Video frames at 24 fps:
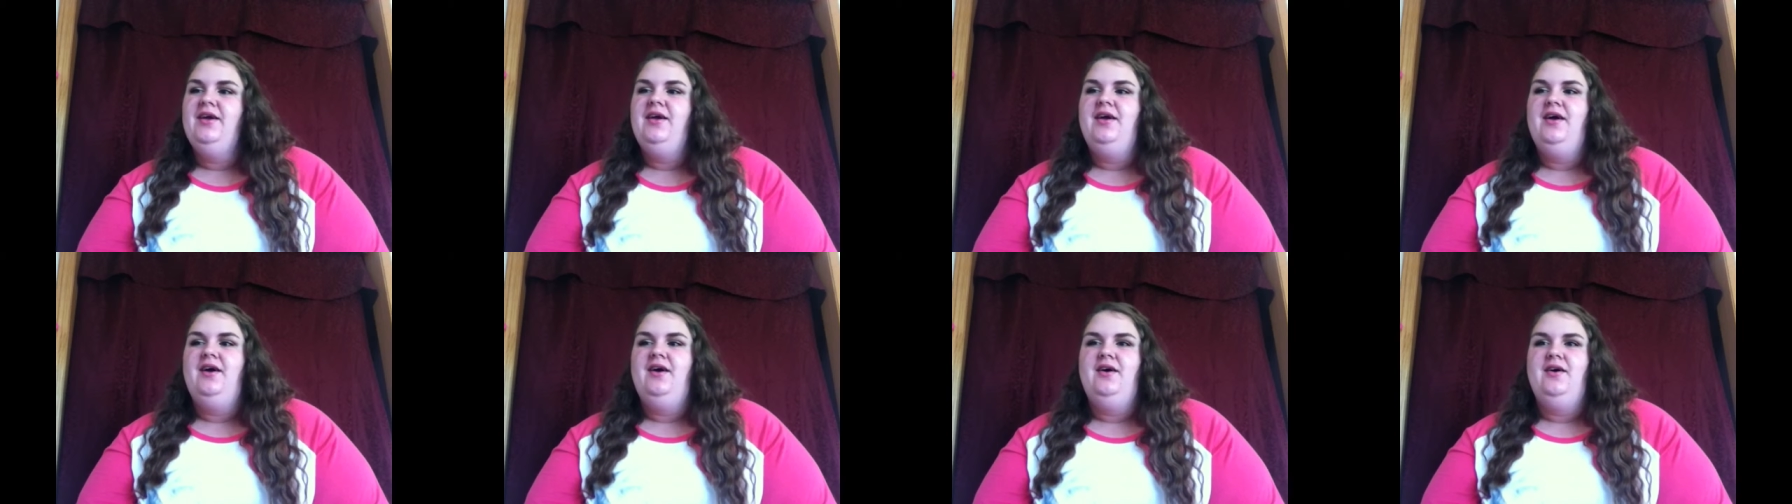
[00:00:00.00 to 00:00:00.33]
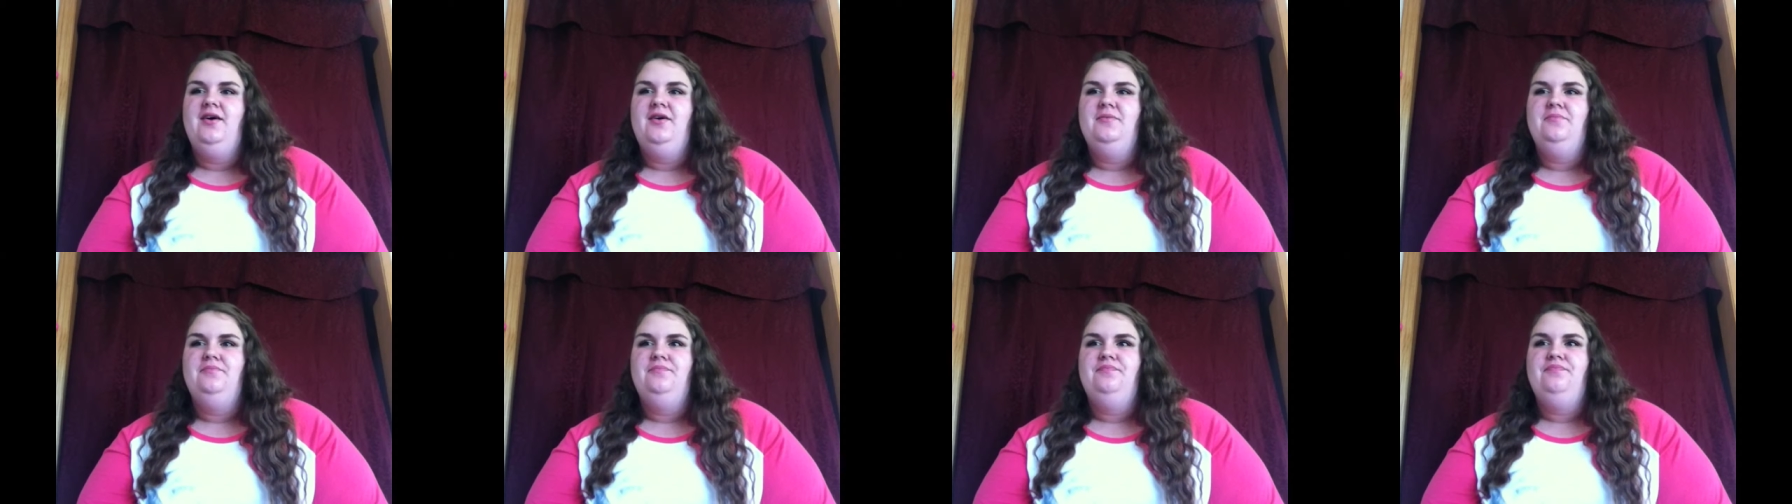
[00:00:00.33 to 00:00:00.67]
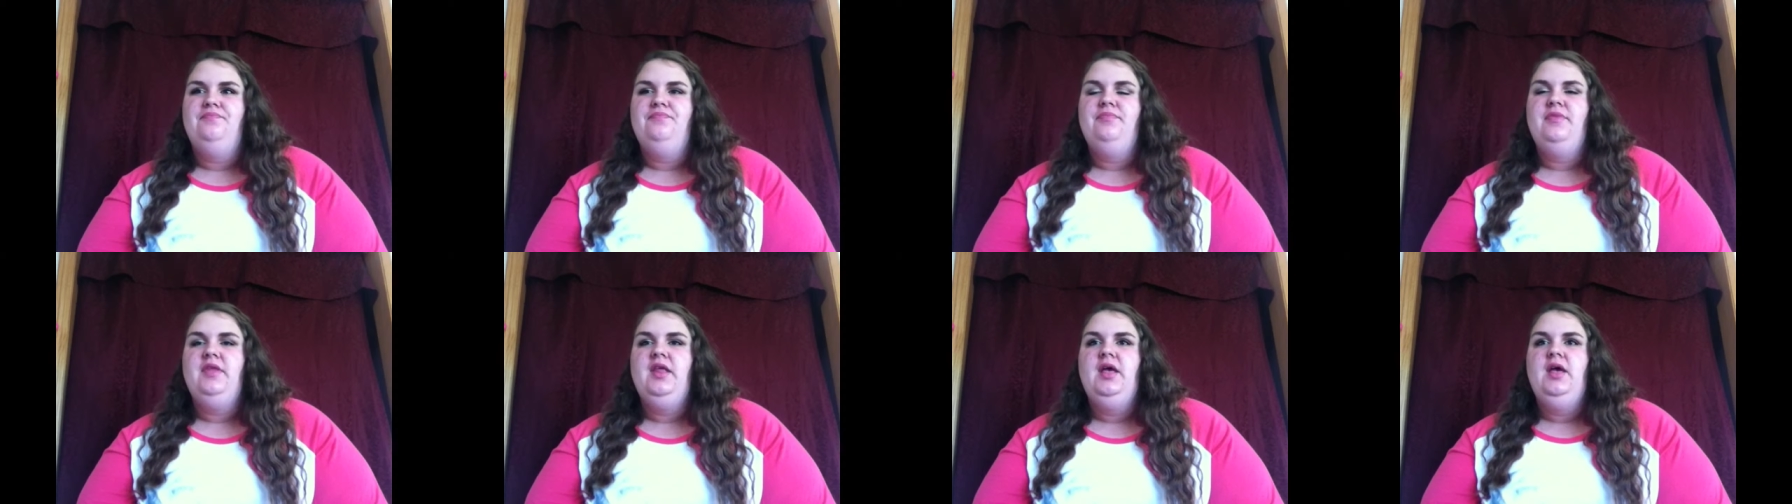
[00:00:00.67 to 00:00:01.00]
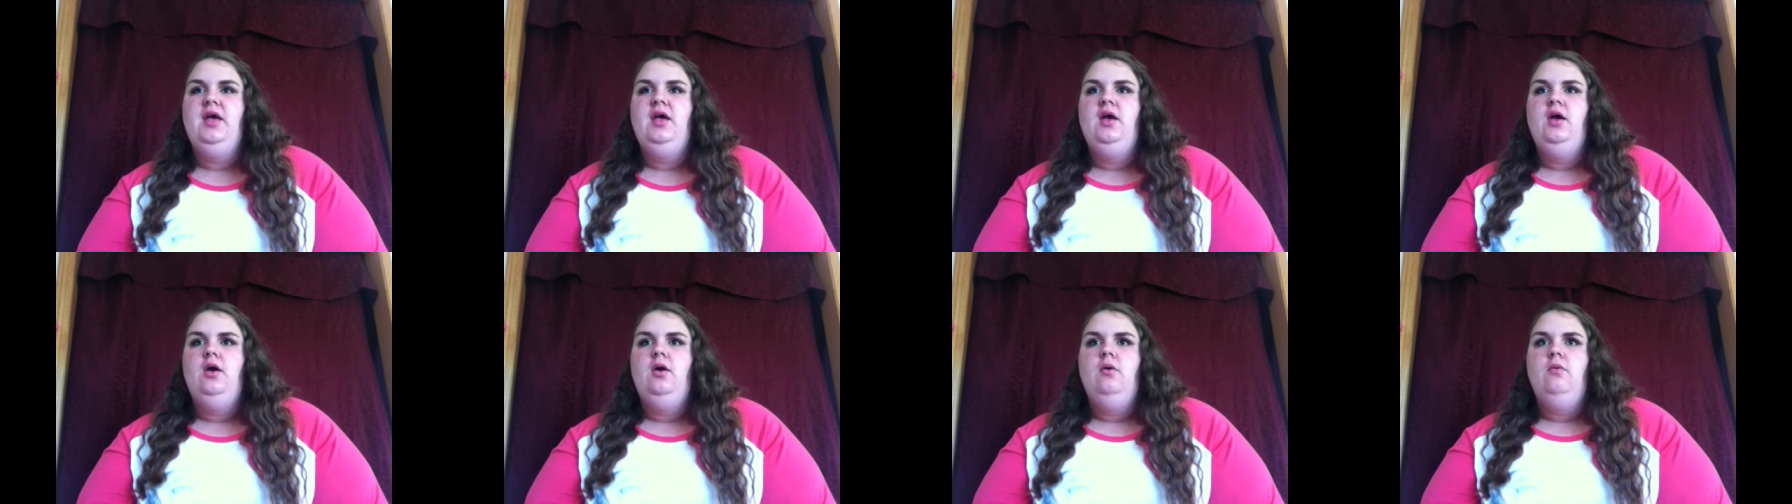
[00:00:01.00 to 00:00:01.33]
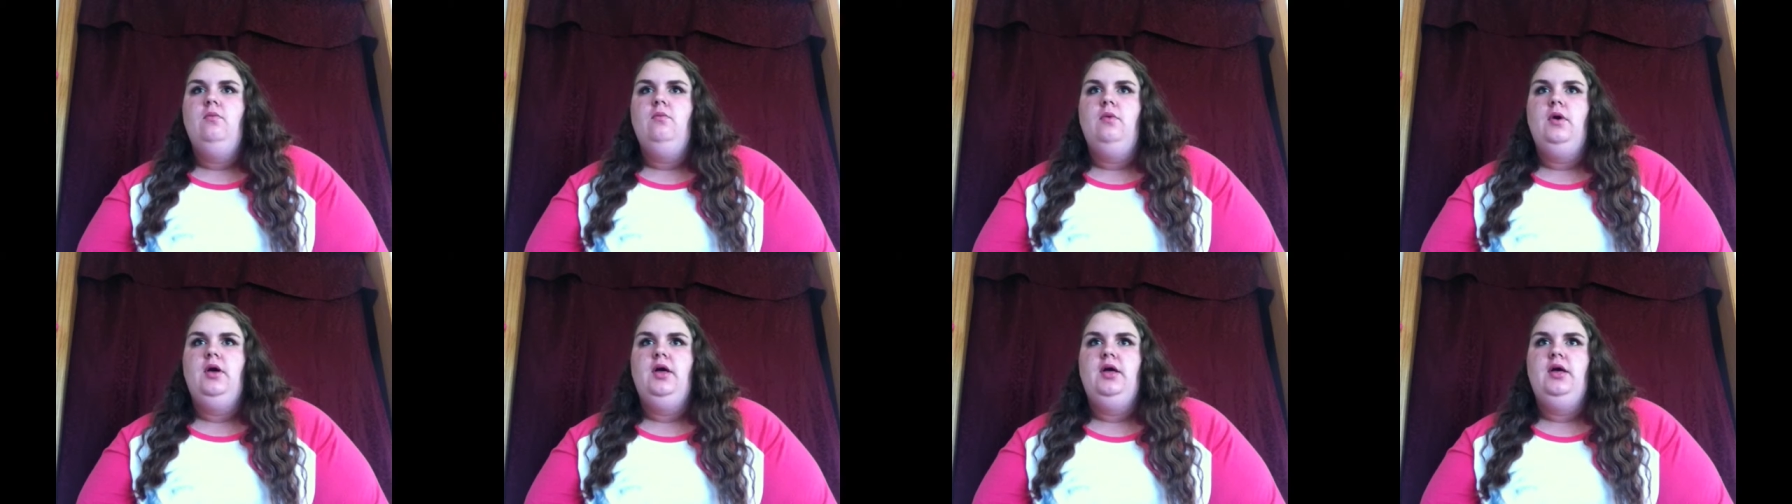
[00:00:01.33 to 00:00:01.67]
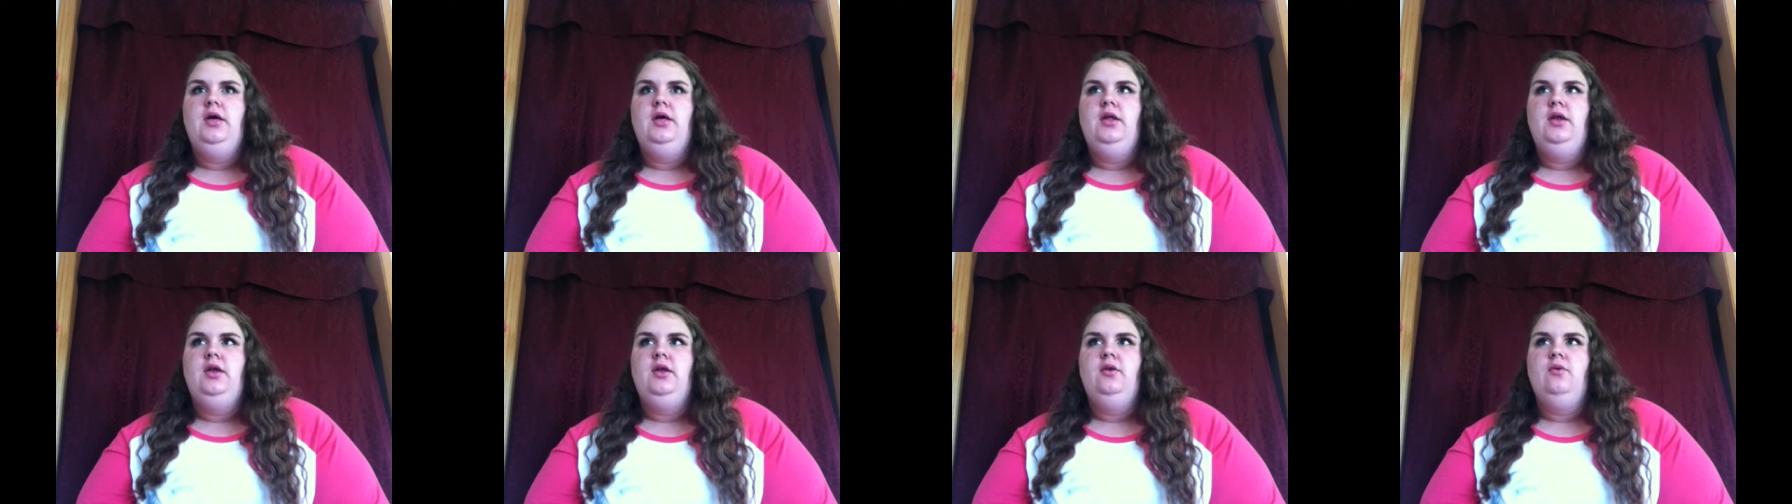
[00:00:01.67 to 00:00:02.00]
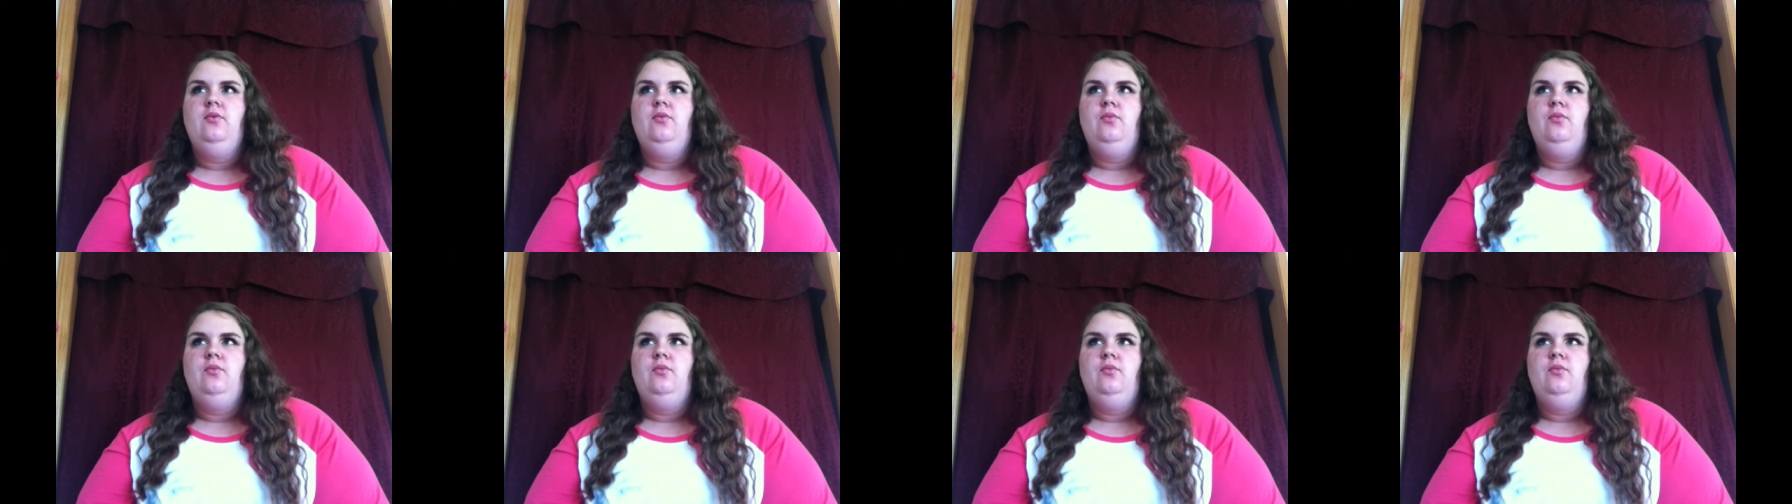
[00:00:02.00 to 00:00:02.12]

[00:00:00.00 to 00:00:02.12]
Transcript: Um, when